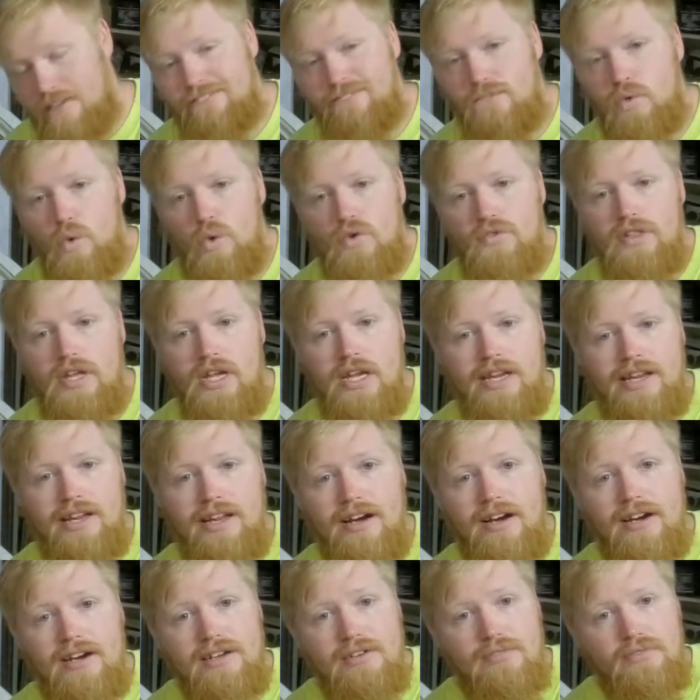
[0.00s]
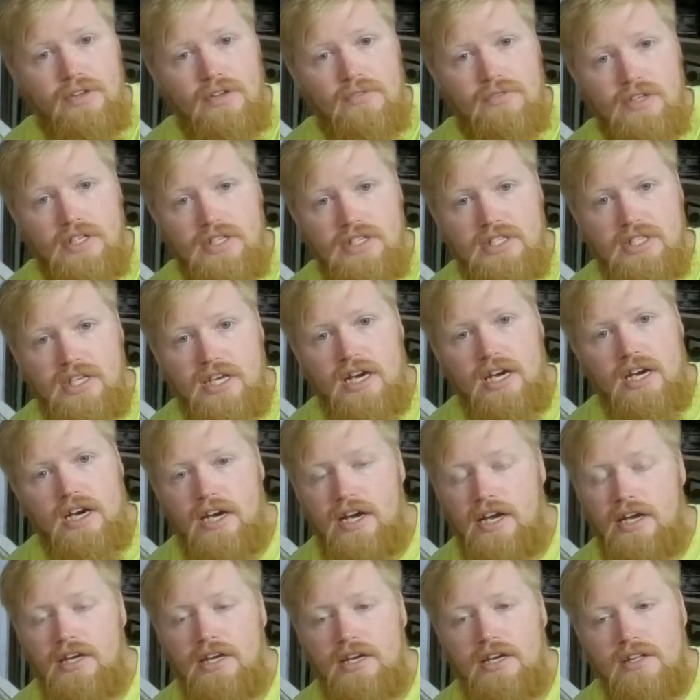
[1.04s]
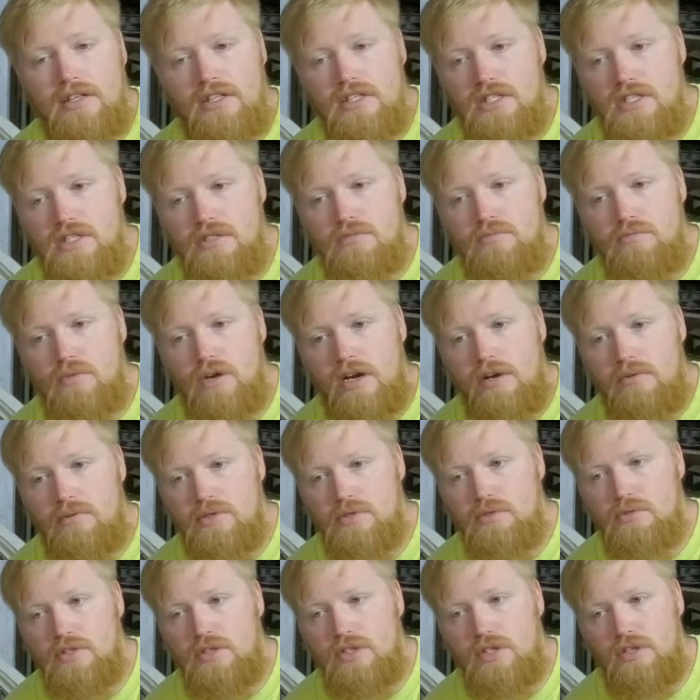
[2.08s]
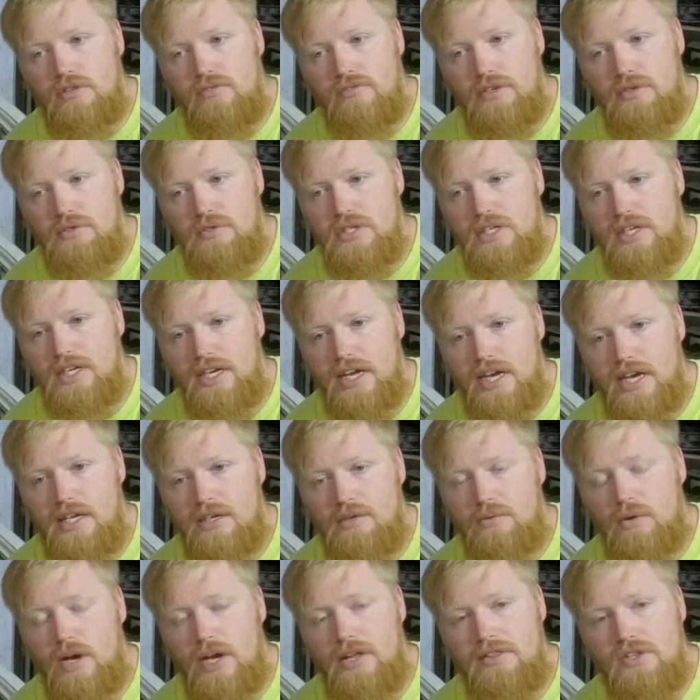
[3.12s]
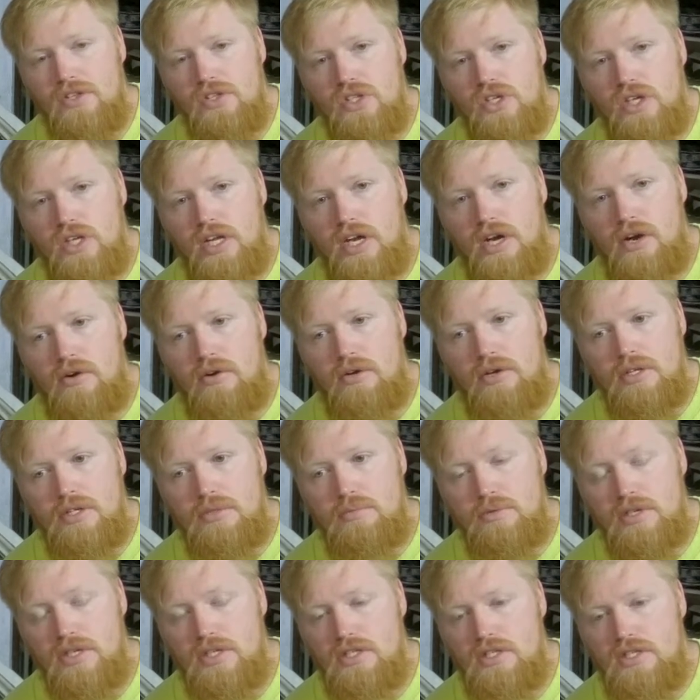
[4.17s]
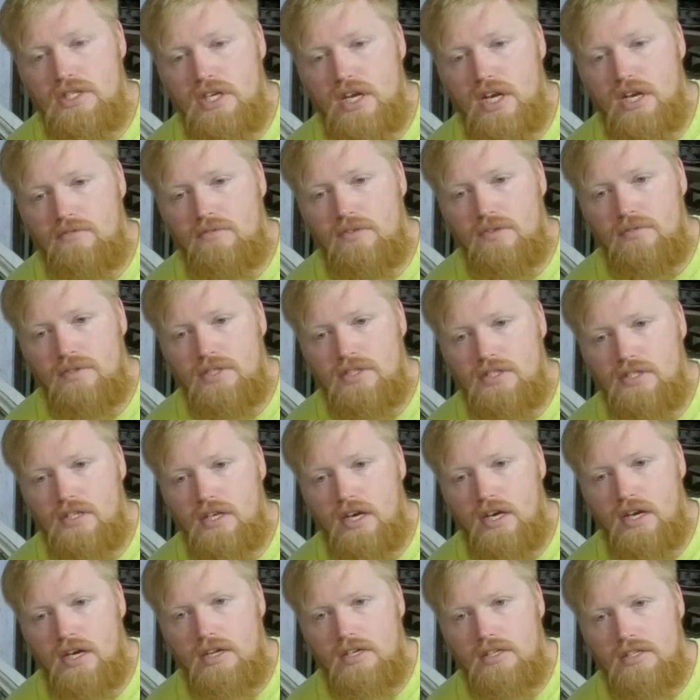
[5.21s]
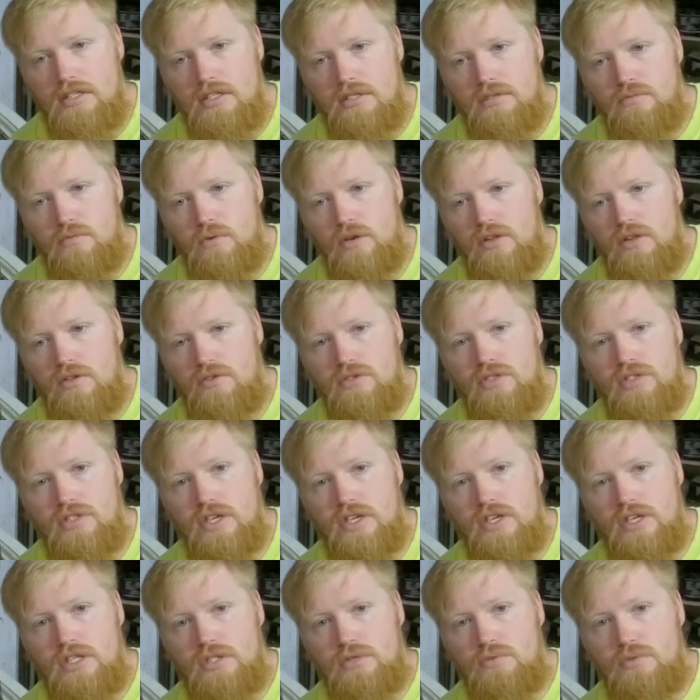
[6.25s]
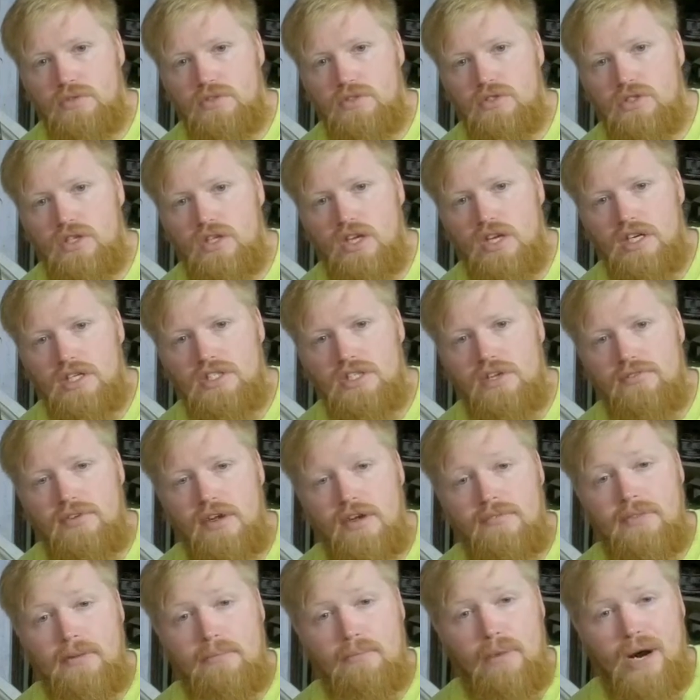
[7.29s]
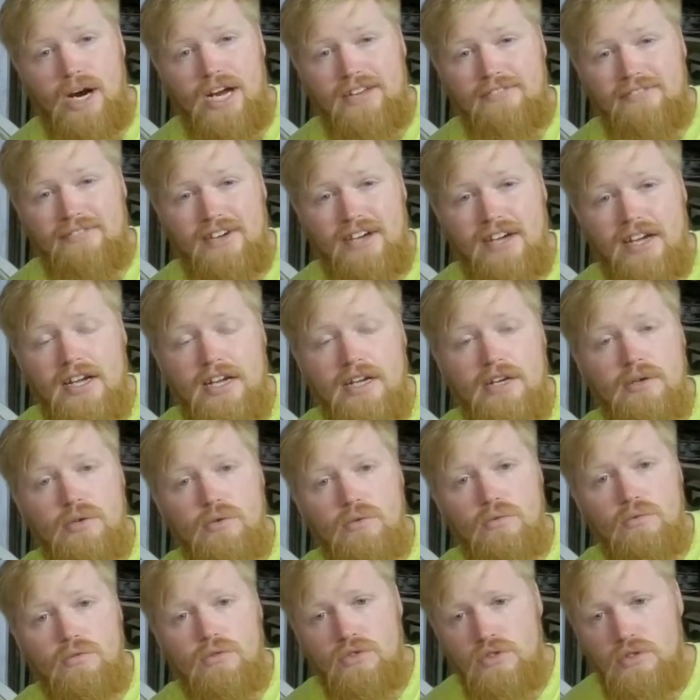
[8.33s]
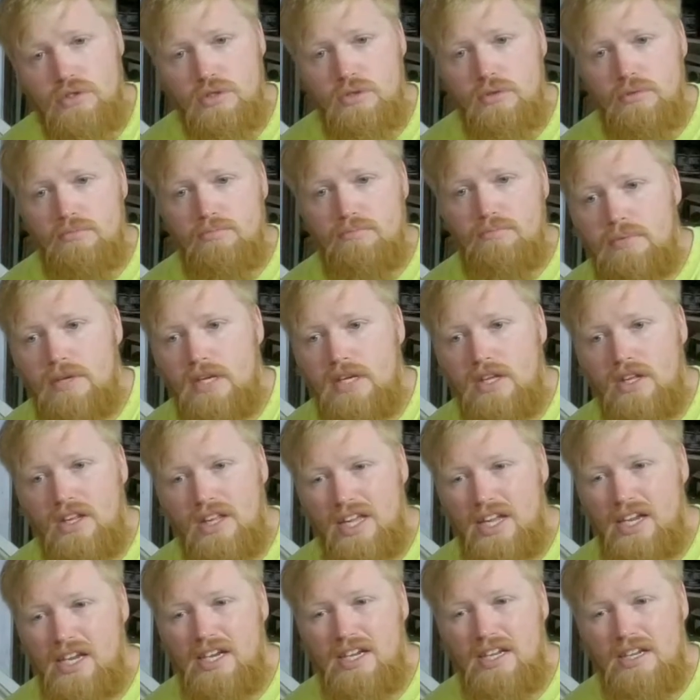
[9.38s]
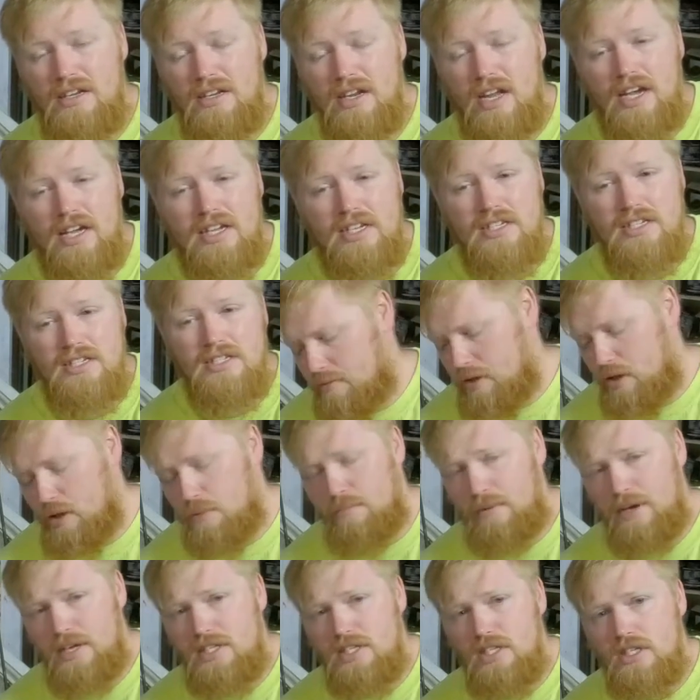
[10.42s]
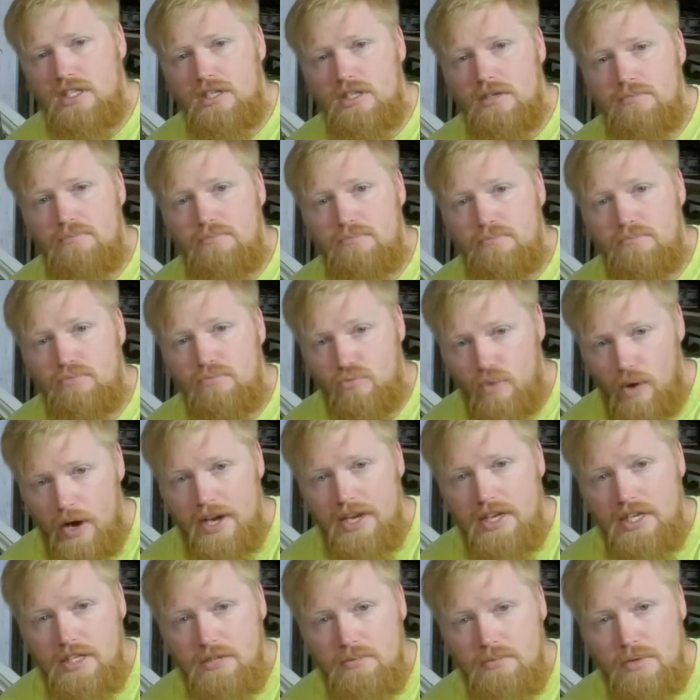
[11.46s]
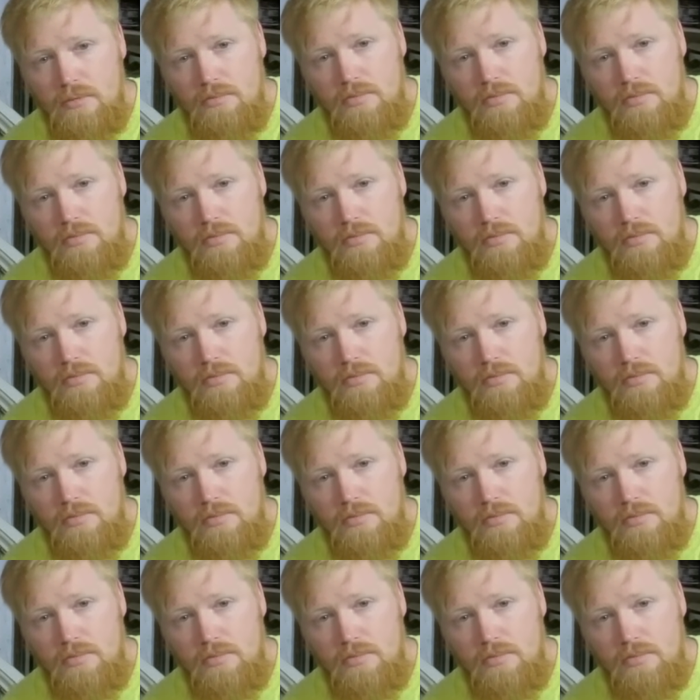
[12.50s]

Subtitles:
For the non-vvti, now this is why it was really confusing and I had to write this all out, is because the non-vvti is one of those things where there's a lot of stuff you have to modify in order to be clean and nice. You're basically ready to be